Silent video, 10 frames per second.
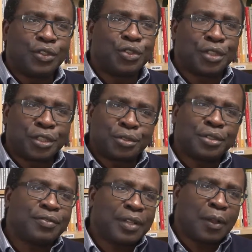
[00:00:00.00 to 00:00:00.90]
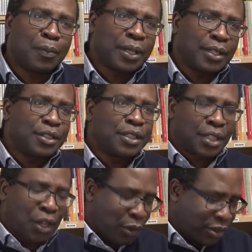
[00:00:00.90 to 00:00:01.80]
You need to develop it. You need
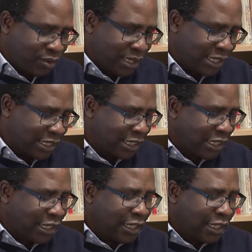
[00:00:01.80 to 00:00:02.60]
to cultivate it.